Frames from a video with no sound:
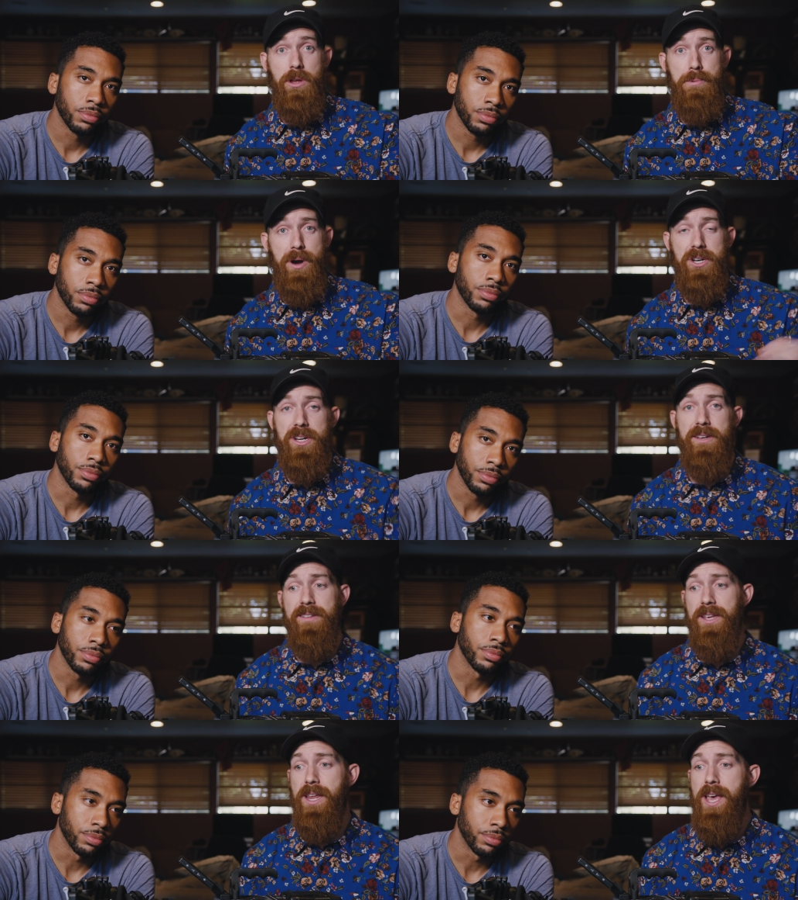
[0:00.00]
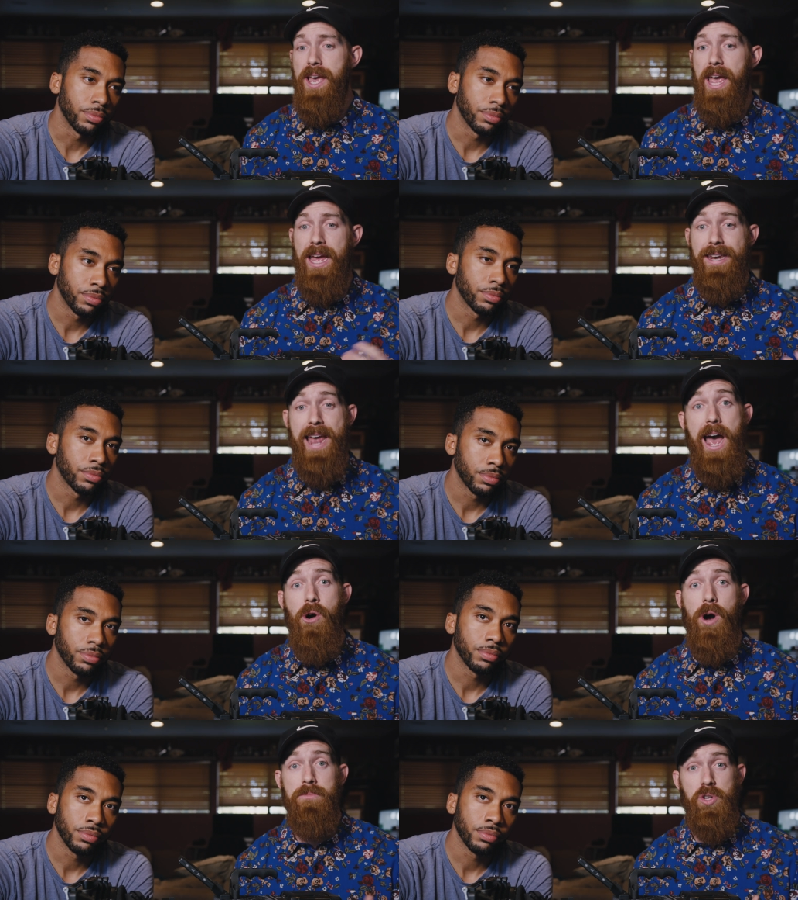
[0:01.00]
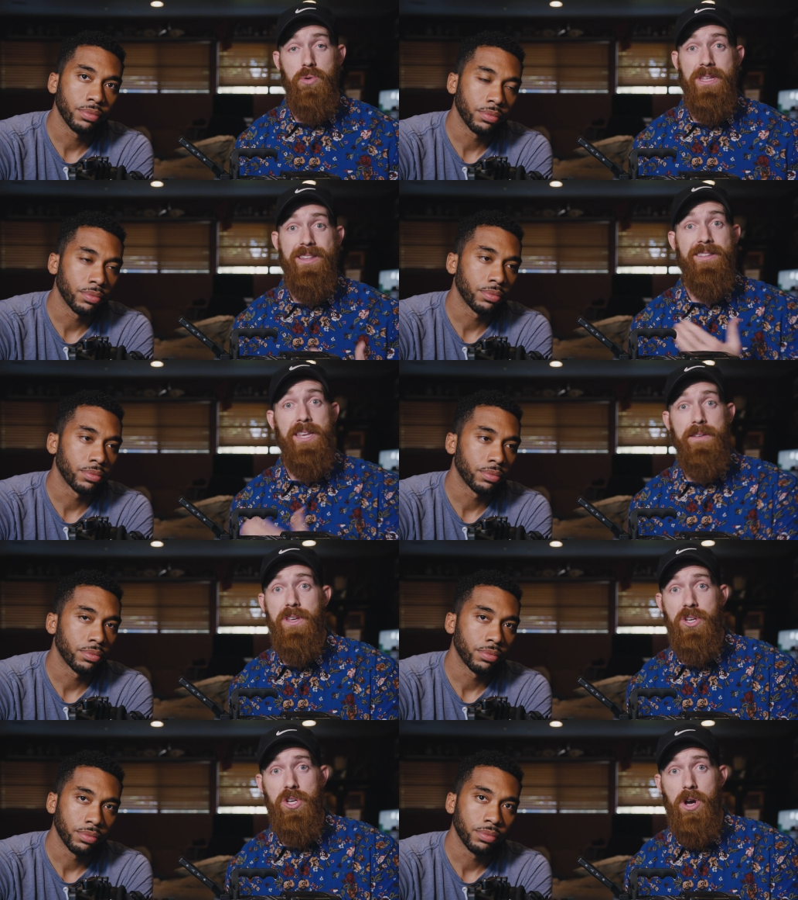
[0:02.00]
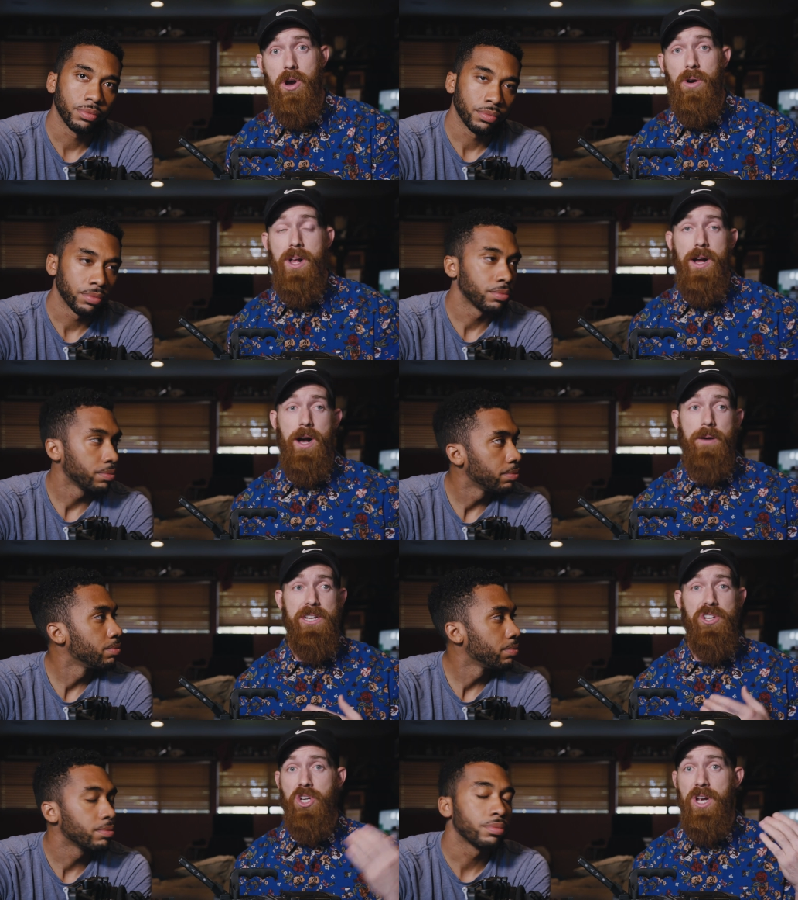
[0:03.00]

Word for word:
Speaker 1: their projects, and and now I'm shooting this T V show. Um, I just